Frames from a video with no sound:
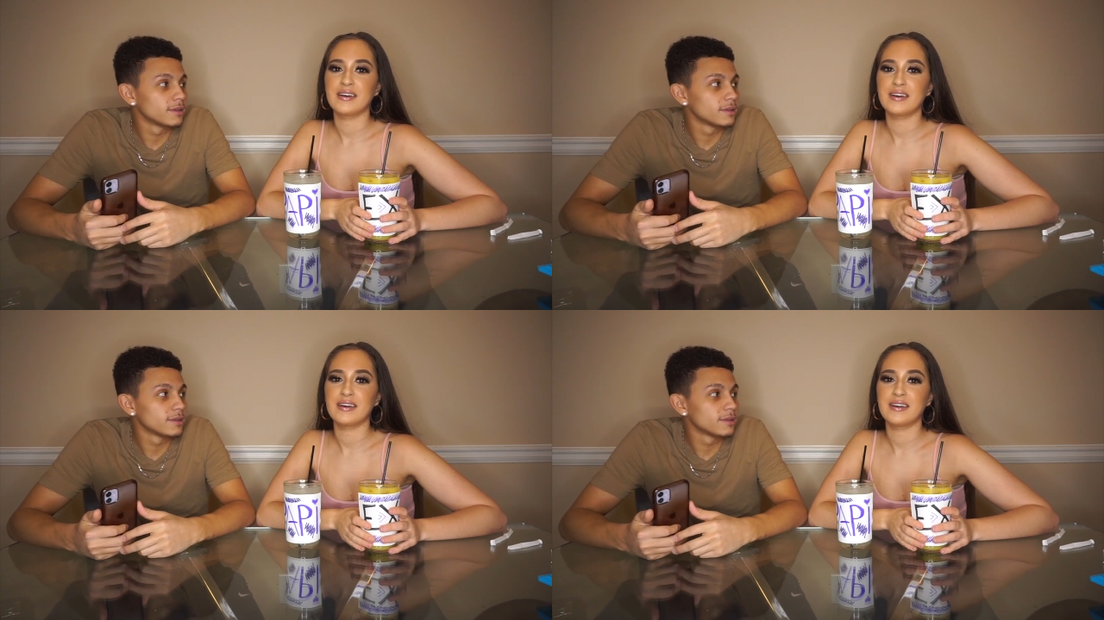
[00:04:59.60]

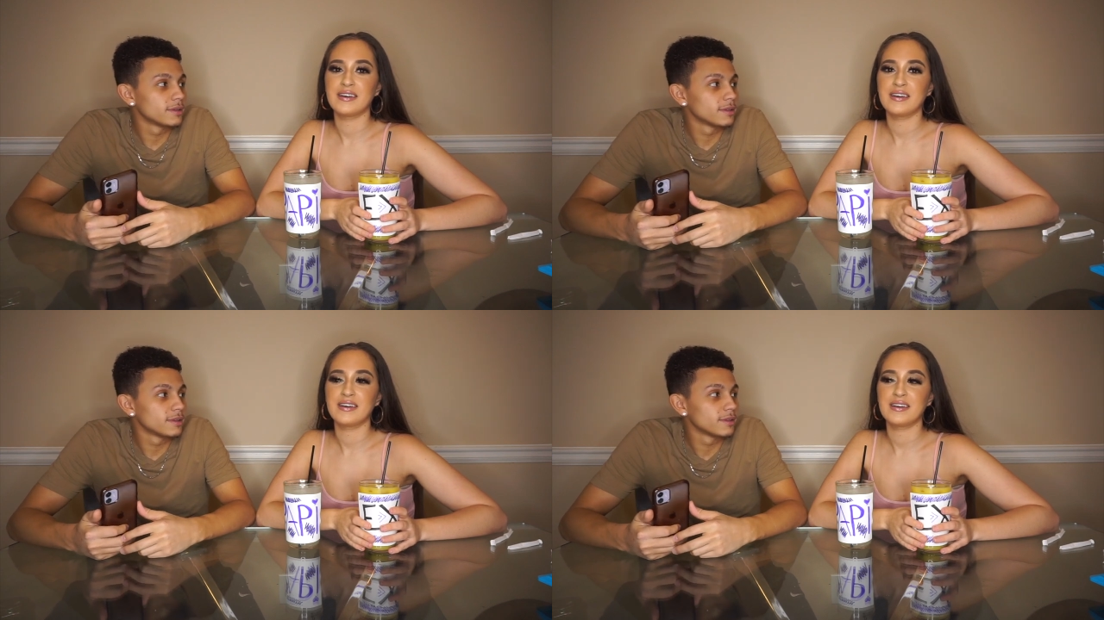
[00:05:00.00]

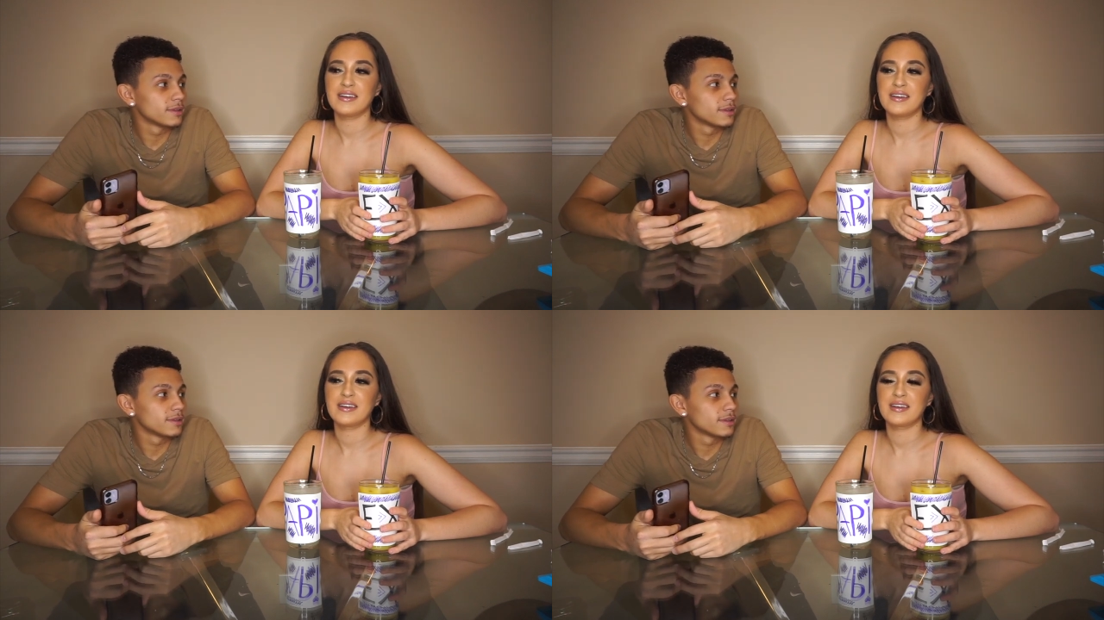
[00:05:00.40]

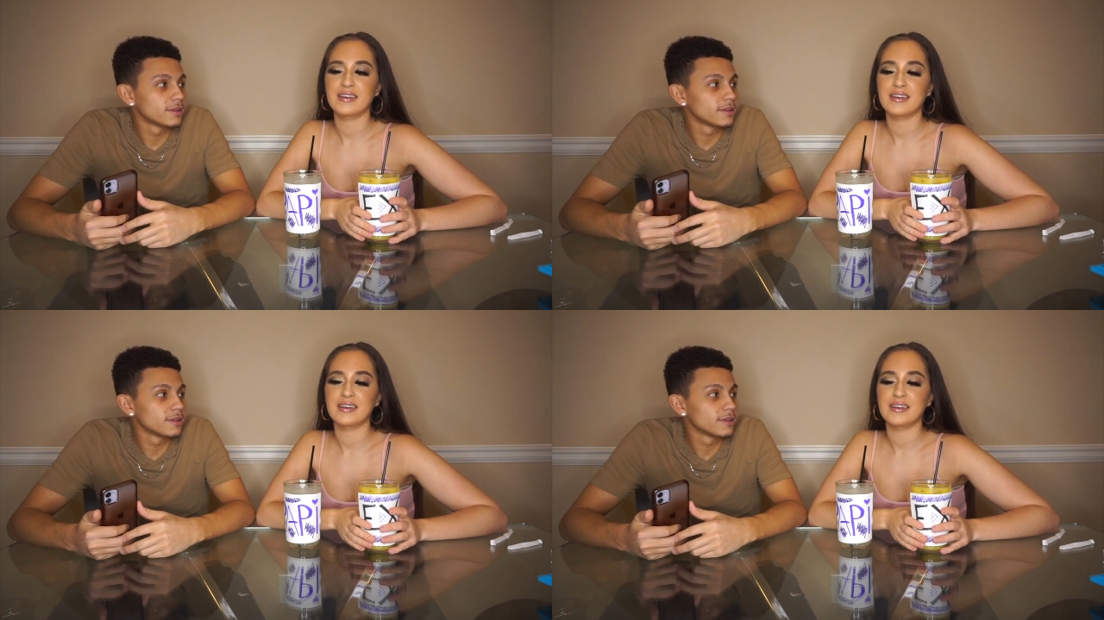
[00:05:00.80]

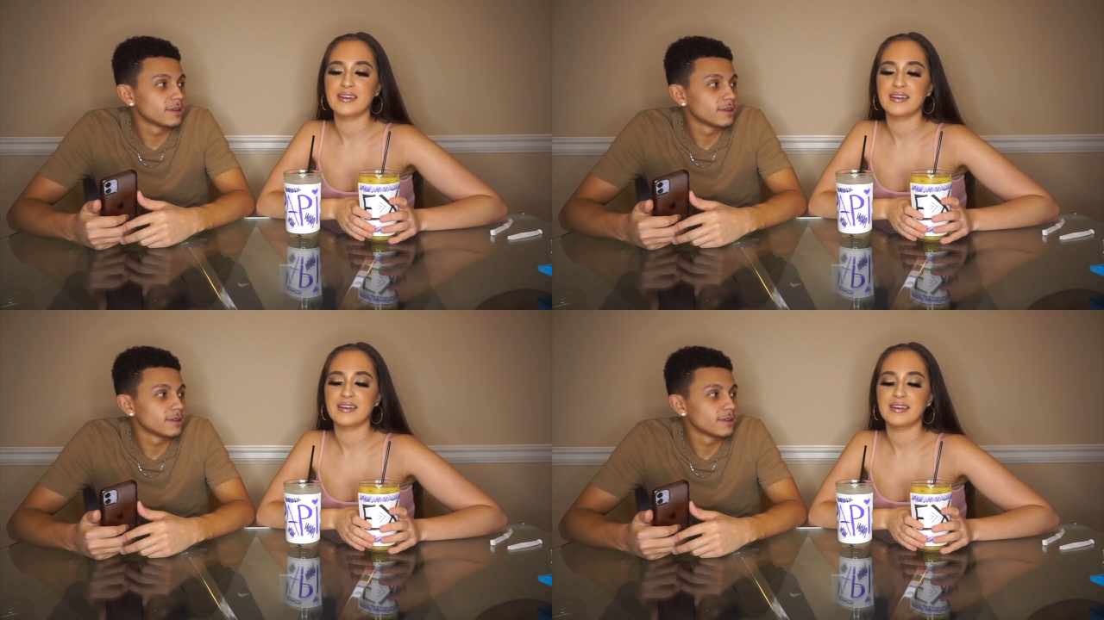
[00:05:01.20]

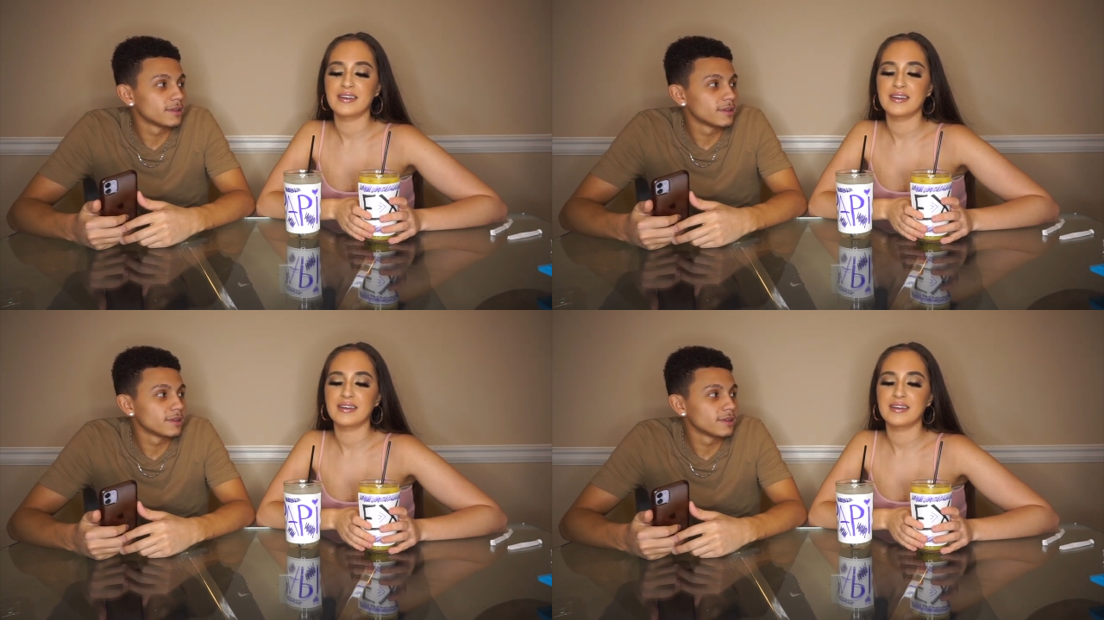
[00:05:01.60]

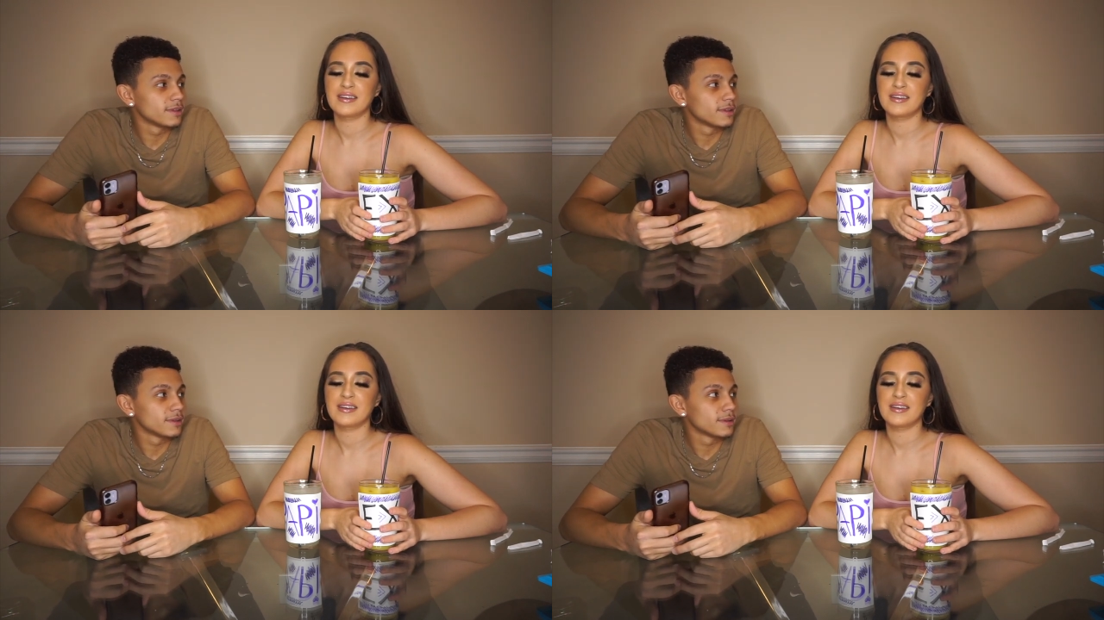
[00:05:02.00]

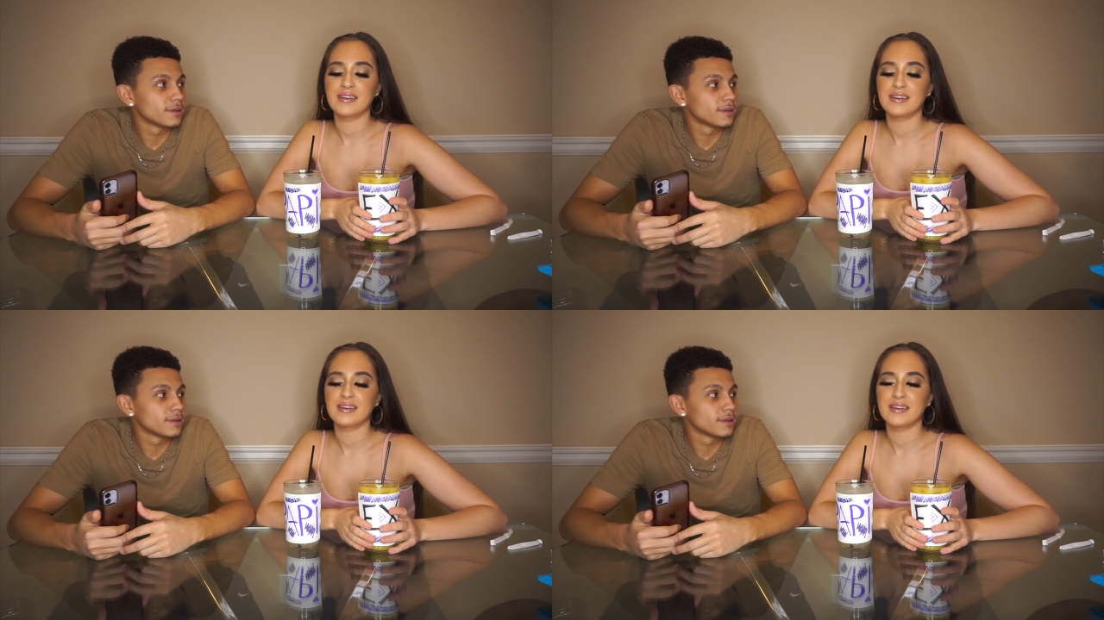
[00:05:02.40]

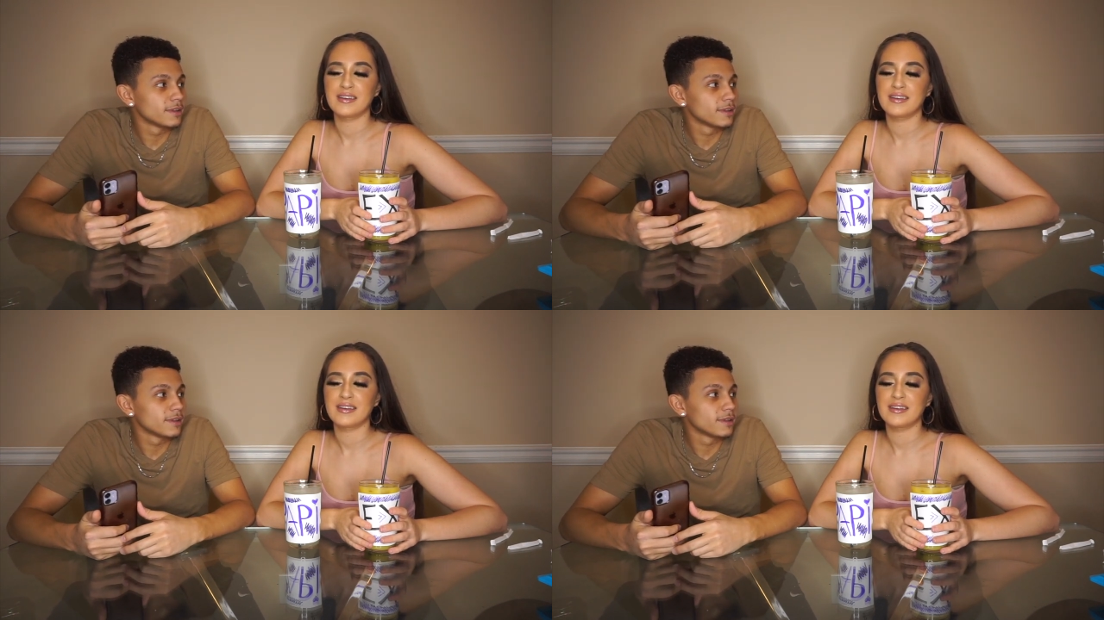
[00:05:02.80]

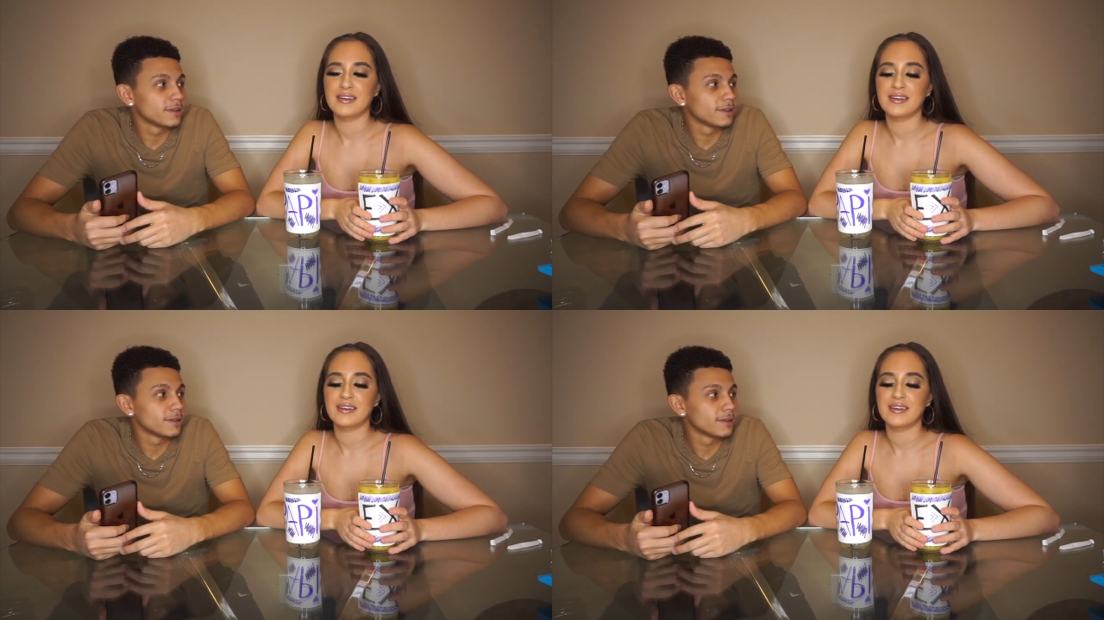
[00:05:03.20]
Nobody speaks.